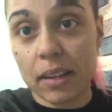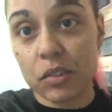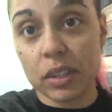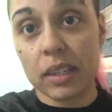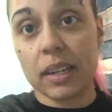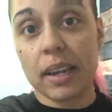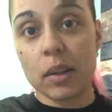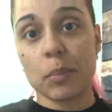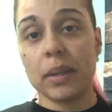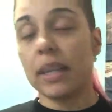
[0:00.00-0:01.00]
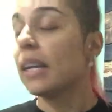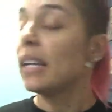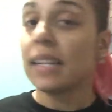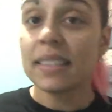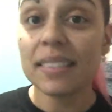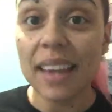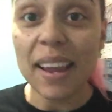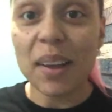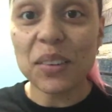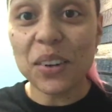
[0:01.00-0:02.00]
That's really going to help me
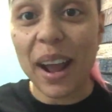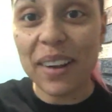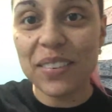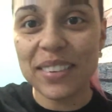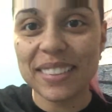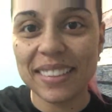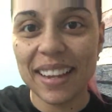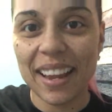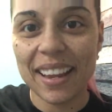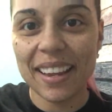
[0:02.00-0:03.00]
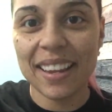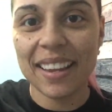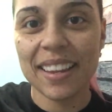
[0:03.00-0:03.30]
stay on track for today.